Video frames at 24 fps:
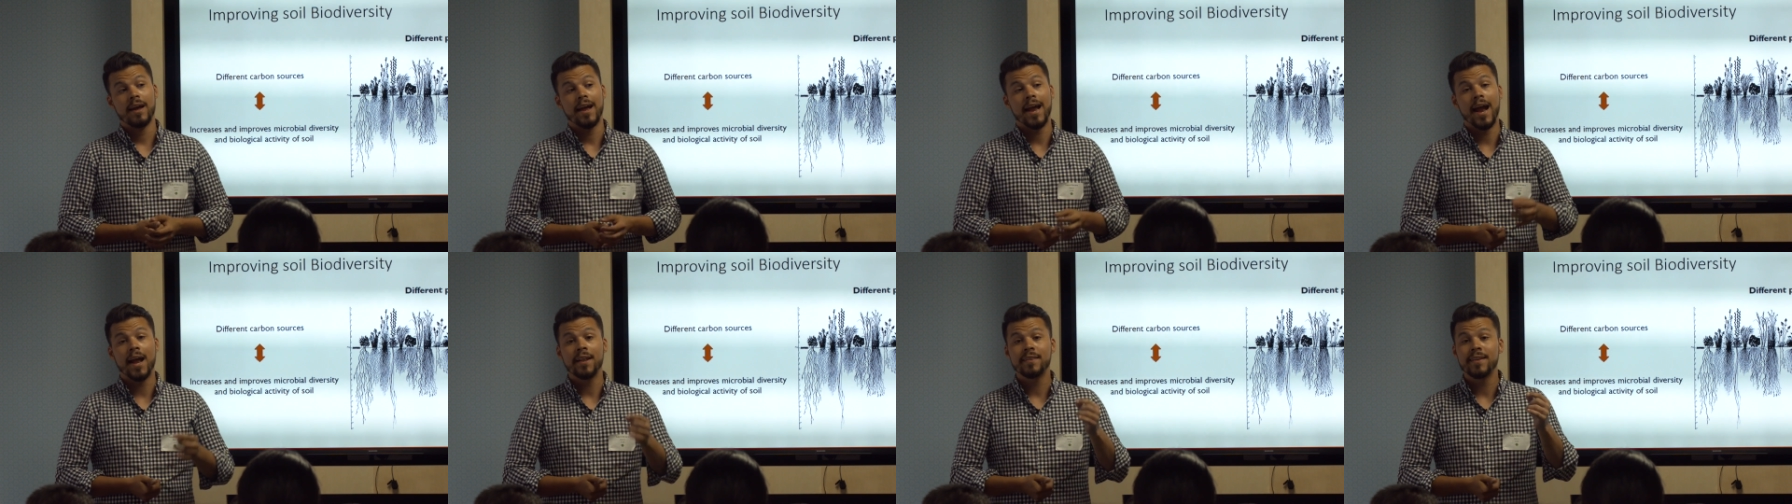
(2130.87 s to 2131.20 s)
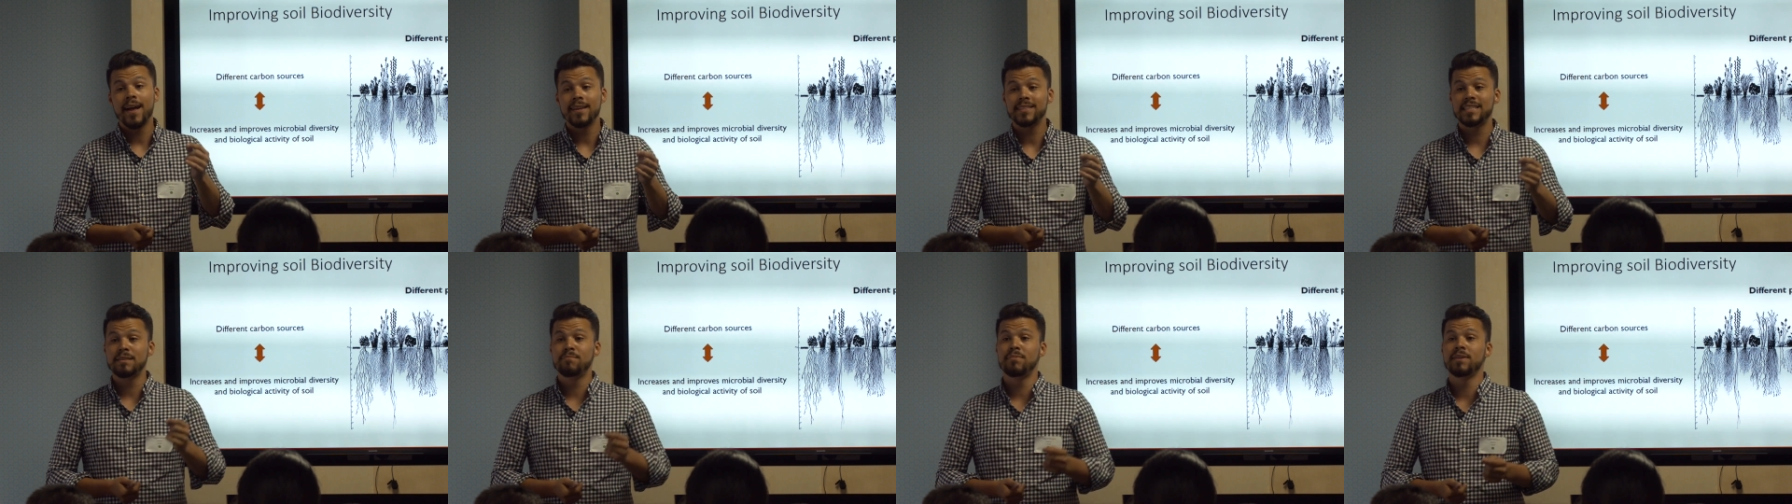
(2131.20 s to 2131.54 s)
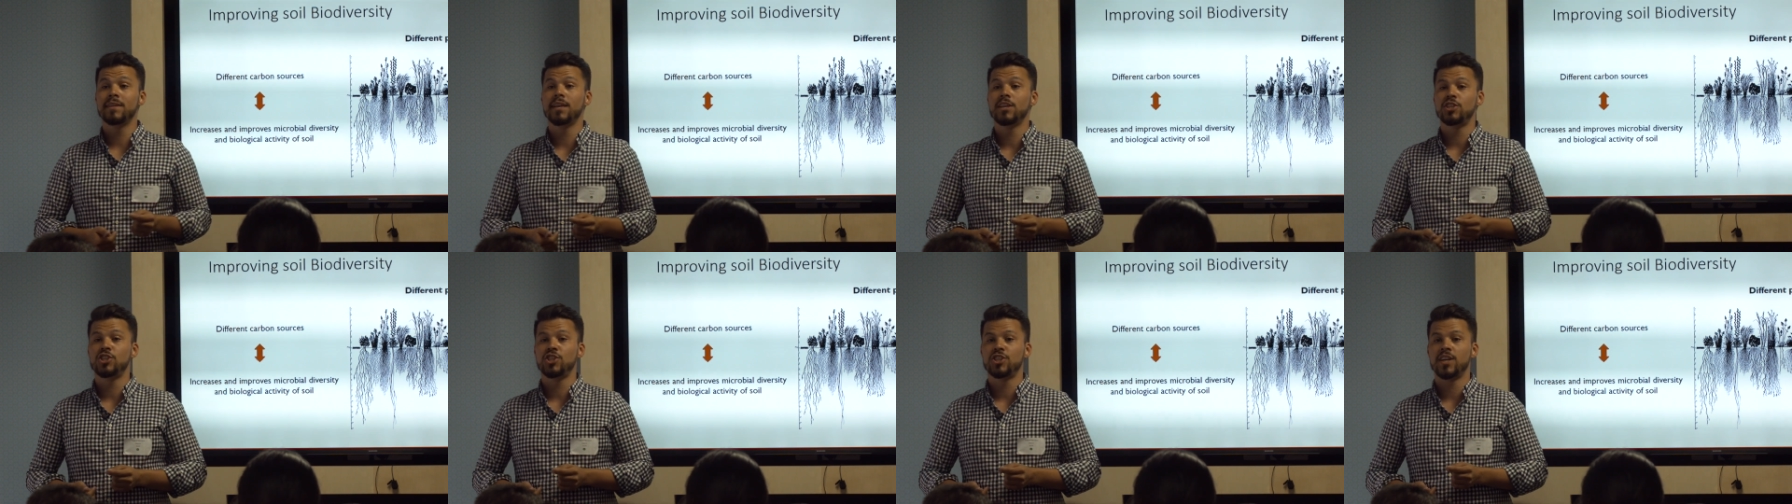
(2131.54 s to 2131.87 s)
And that's the
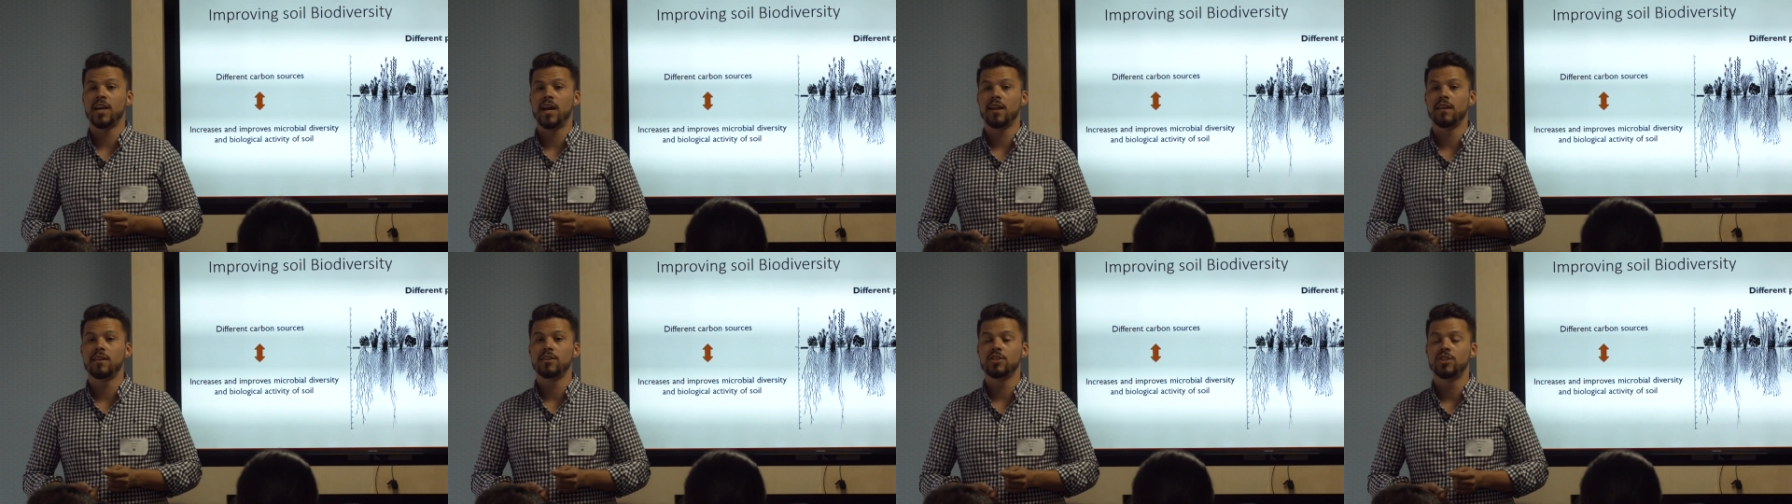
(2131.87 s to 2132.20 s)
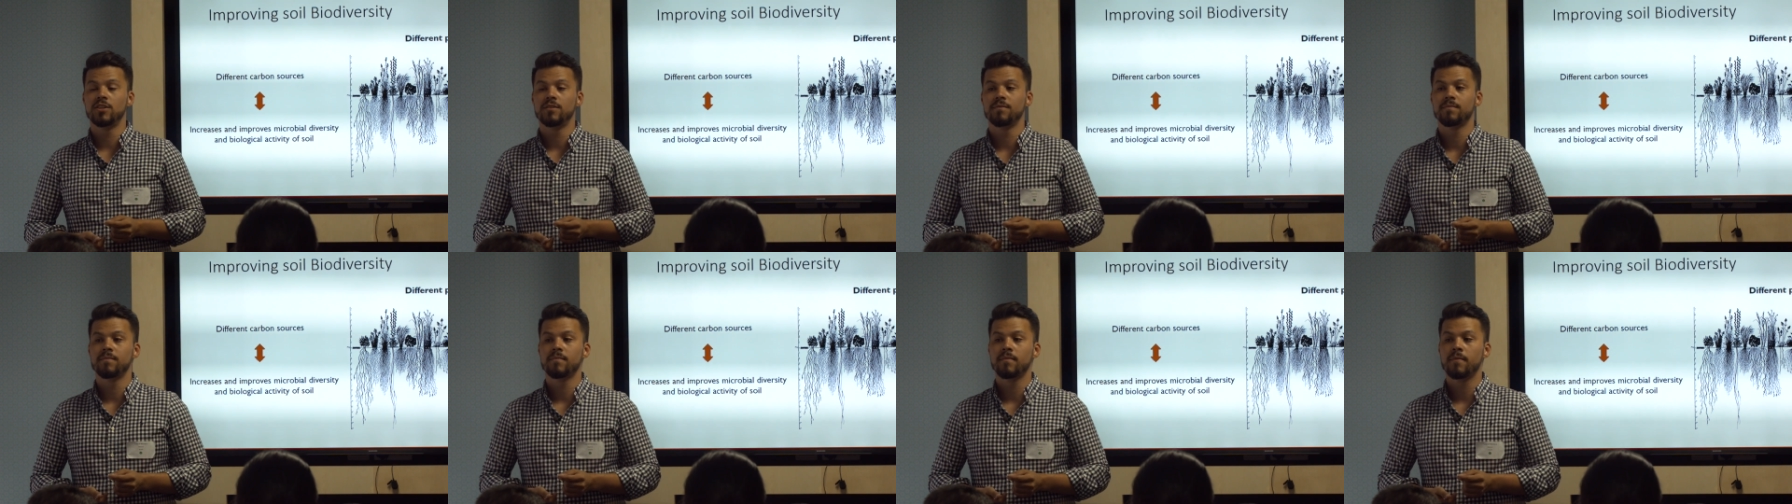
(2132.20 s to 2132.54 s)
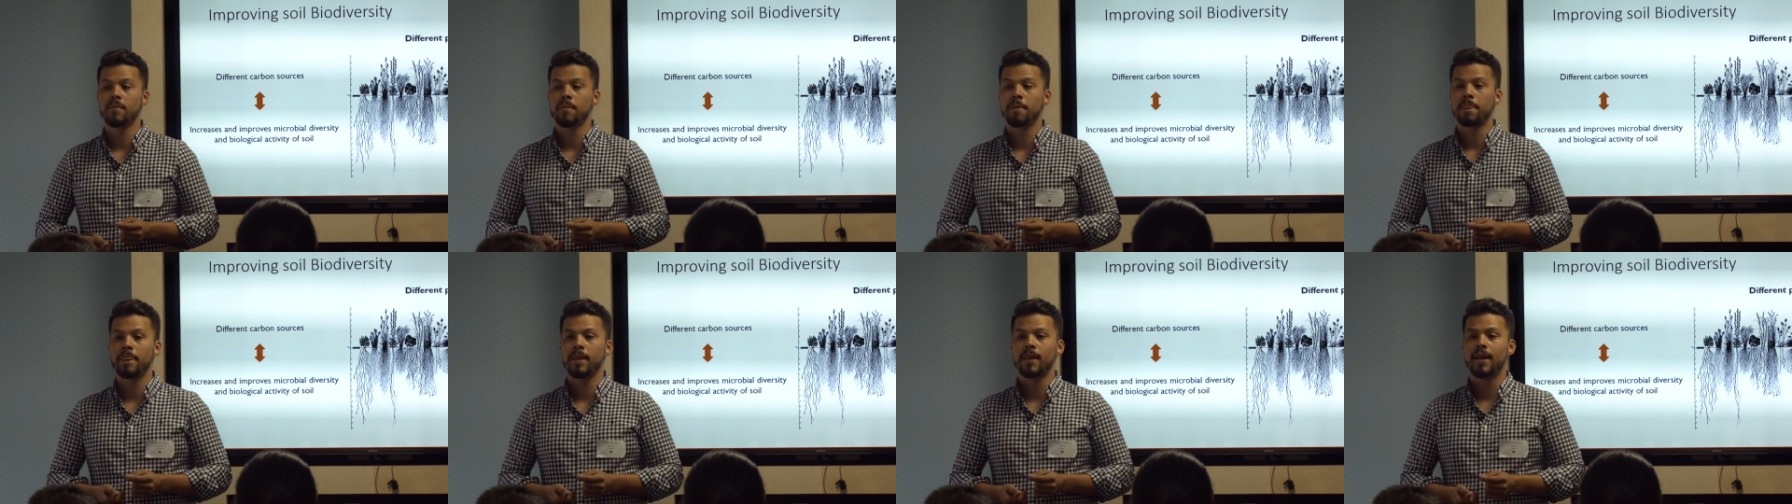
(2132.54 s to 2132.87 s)
biggest challenge.
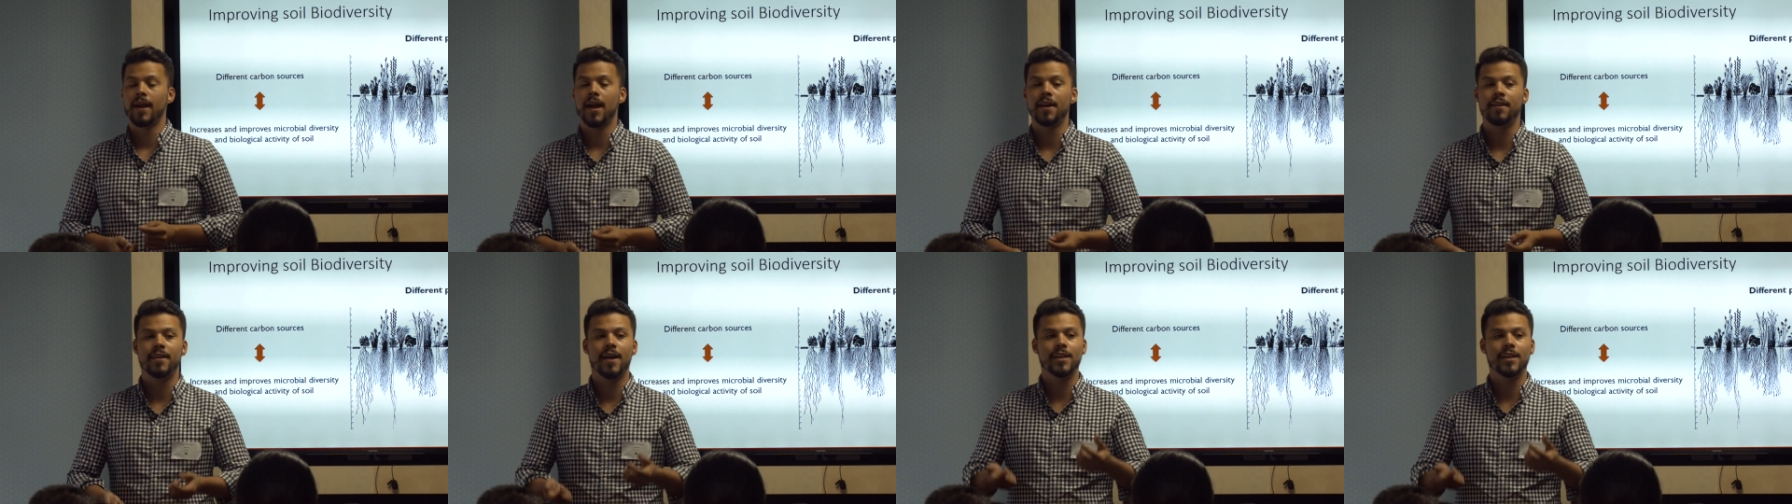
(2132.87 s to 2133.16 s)
And